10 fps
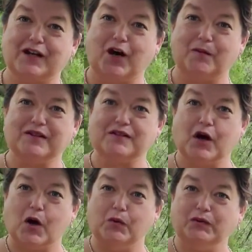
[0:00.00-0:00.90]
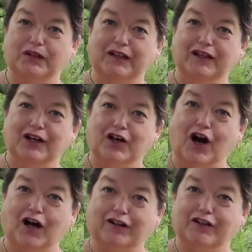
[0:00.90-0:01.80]
Albans' only
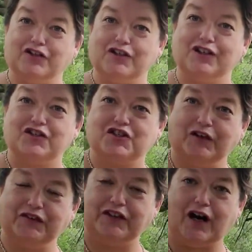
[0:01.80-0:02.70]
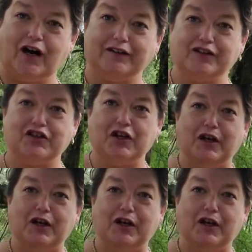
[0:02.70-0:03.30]
college, Shelton College,